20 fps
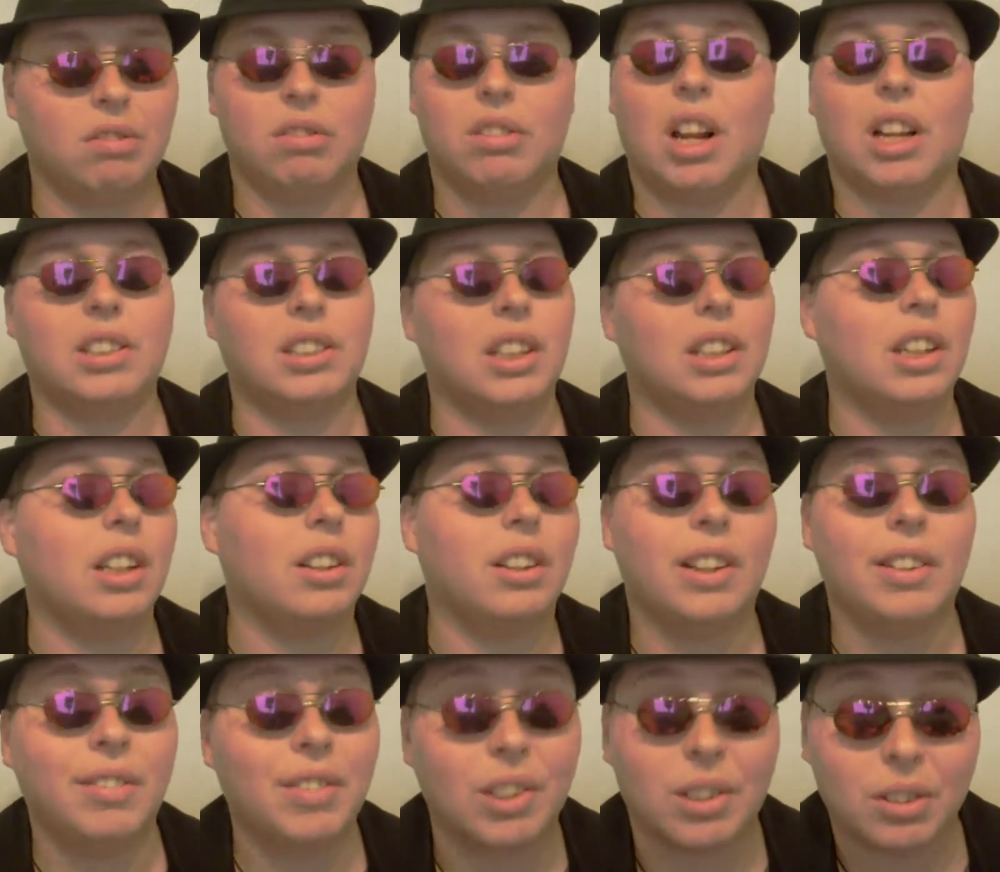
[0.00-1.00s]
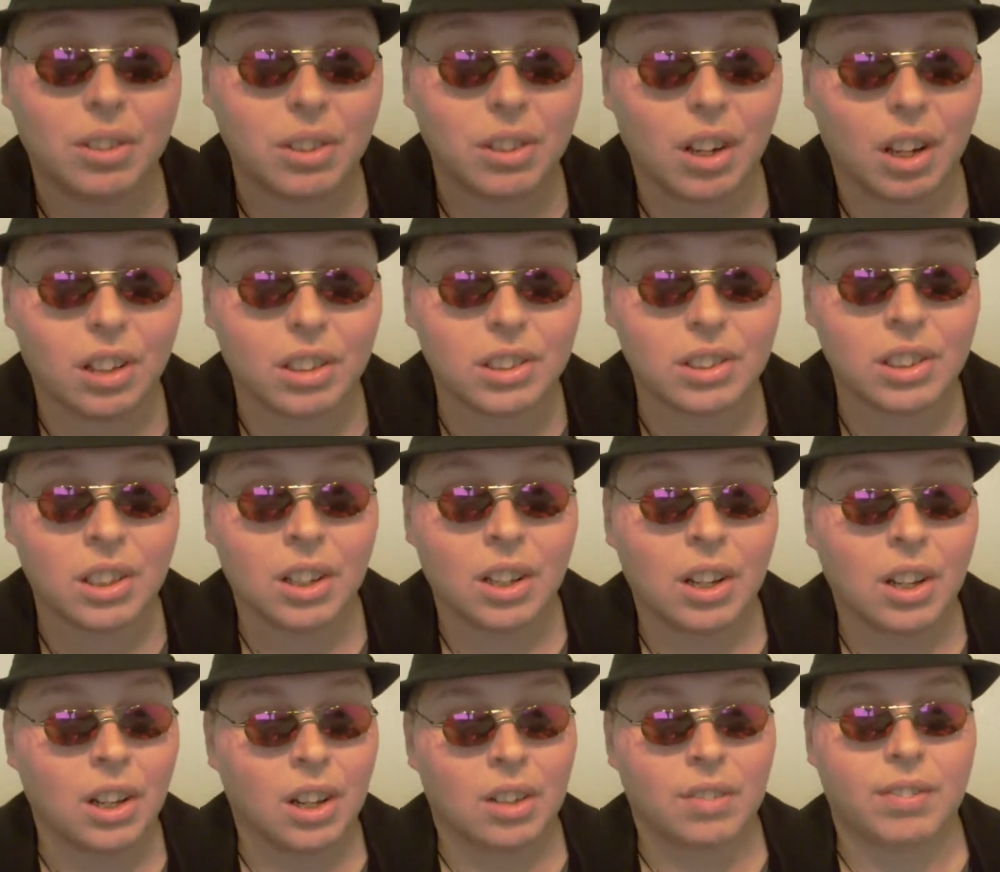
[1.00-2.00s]
Not saying they're giving you $2,
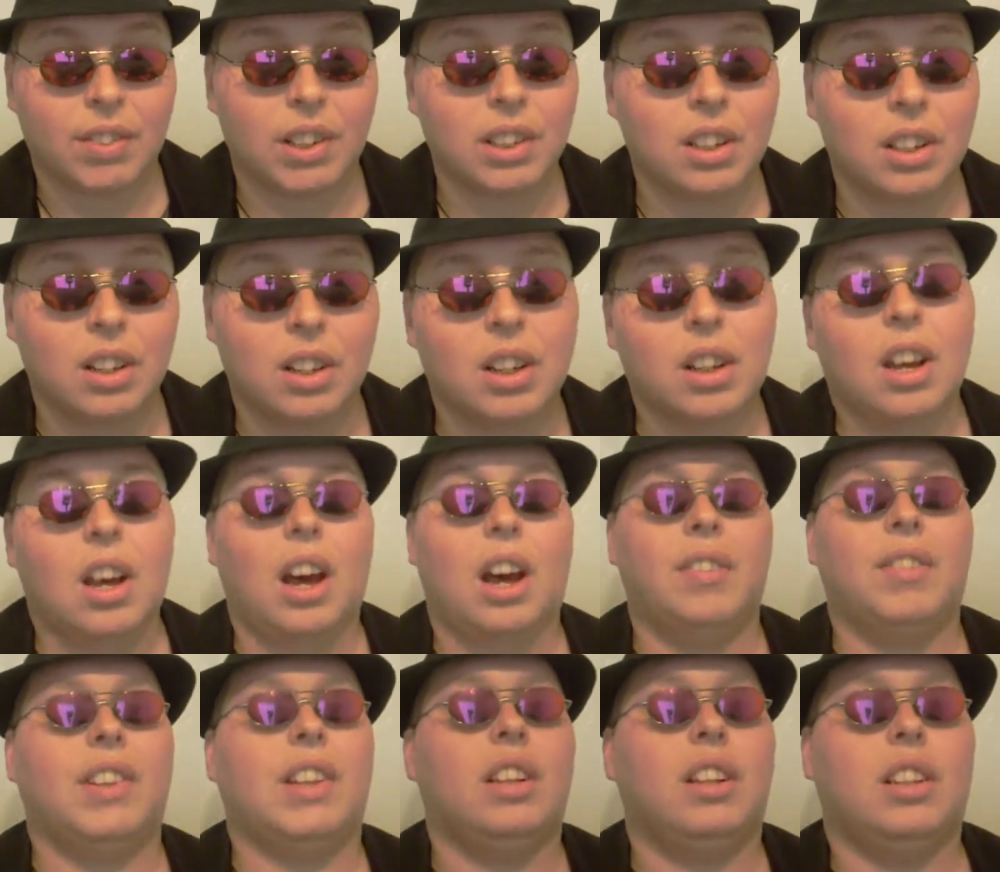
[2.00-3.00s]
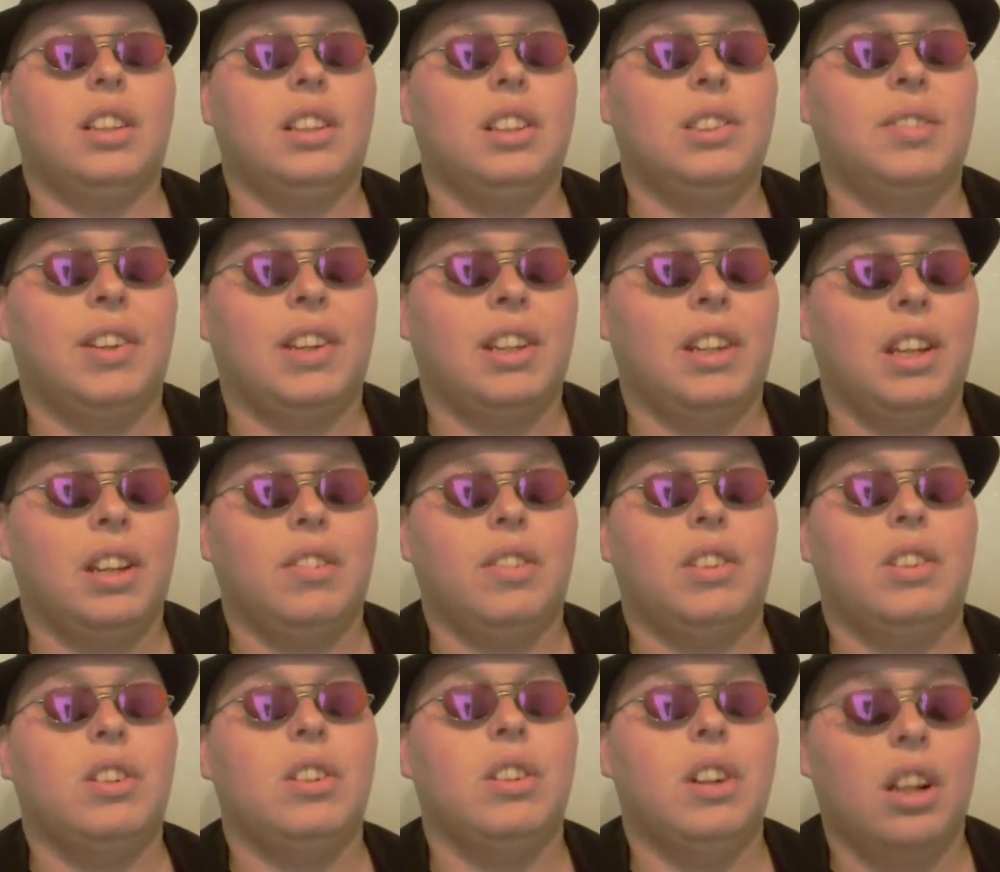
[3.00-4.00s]
but hypothetically speaking, they give you
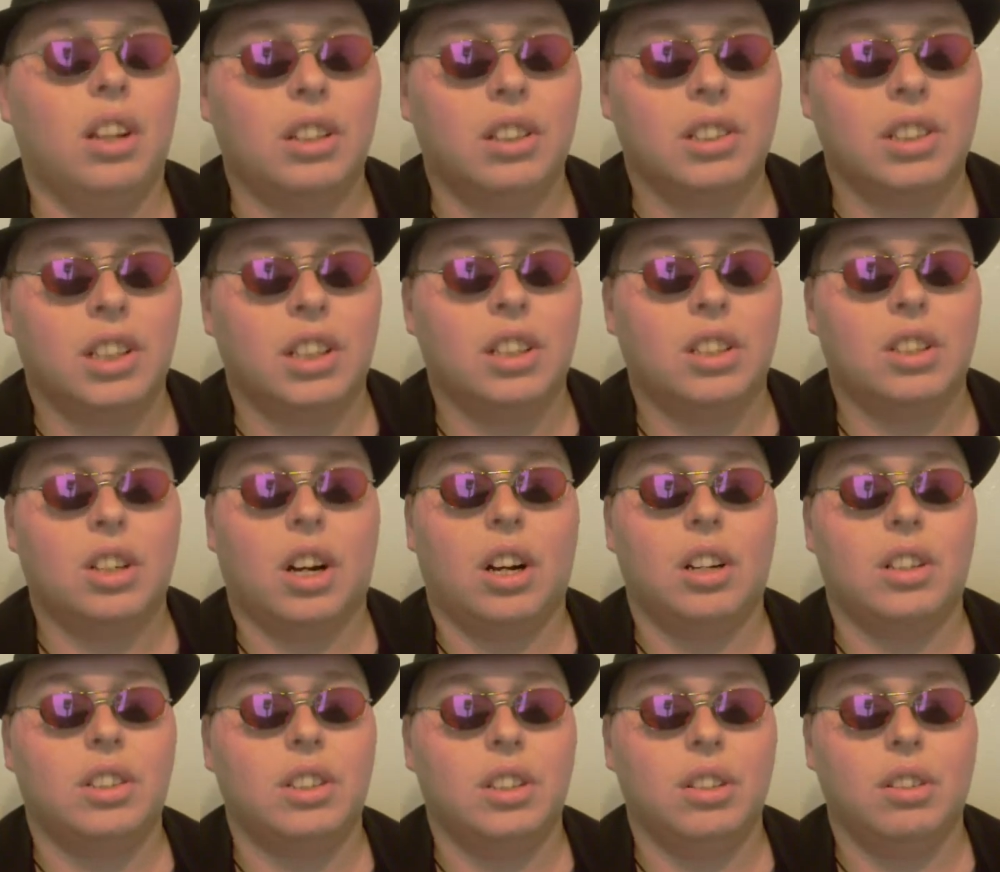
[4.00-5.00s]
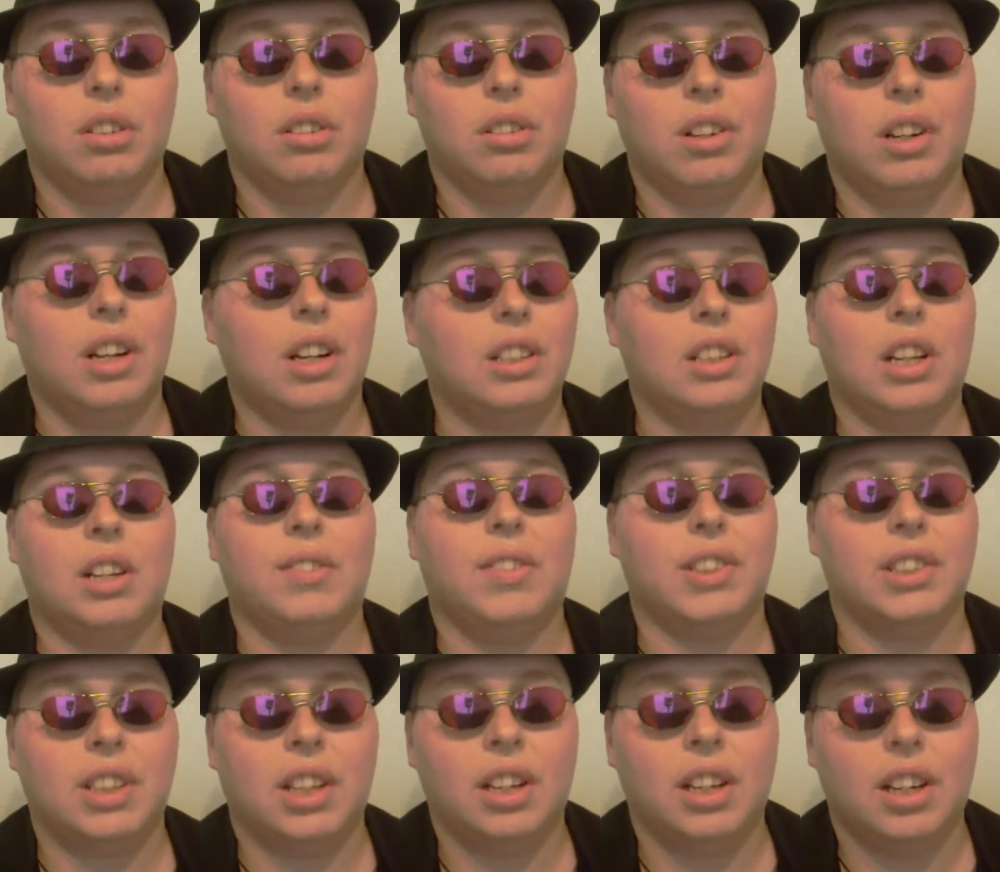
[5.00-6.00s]
$2 and they charge you a 10%
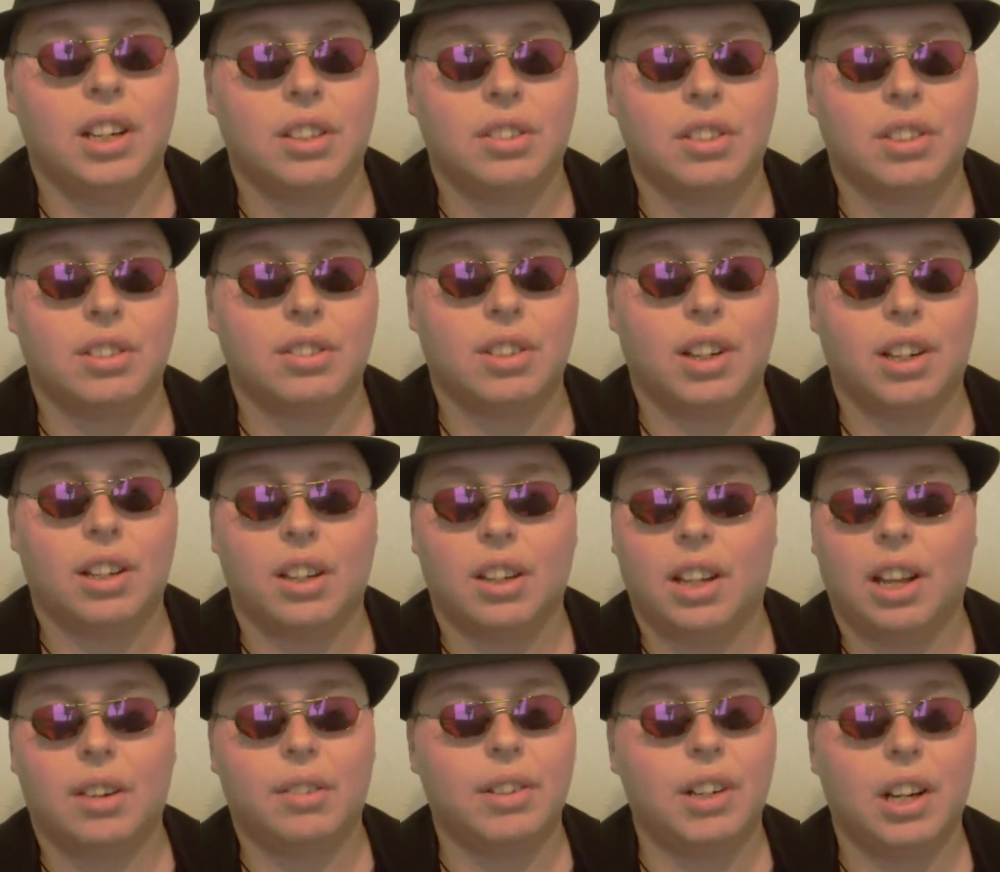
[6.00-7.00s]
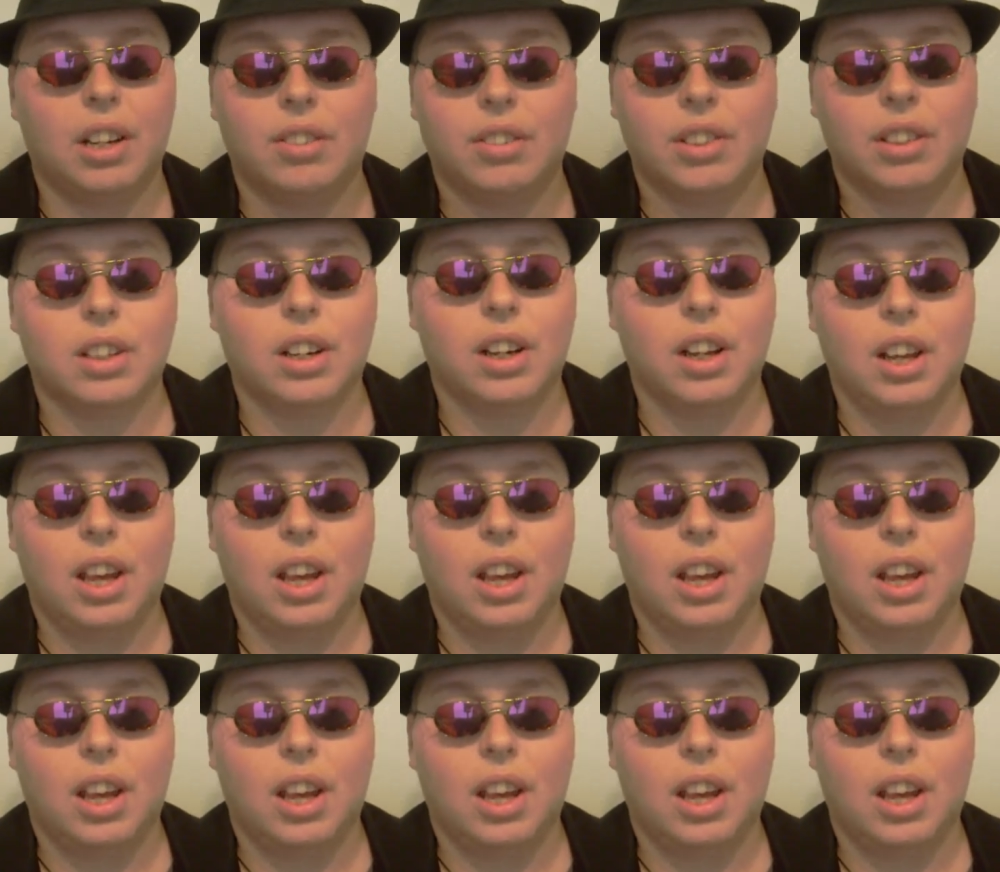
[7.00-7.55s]
interest rate on that, whatever,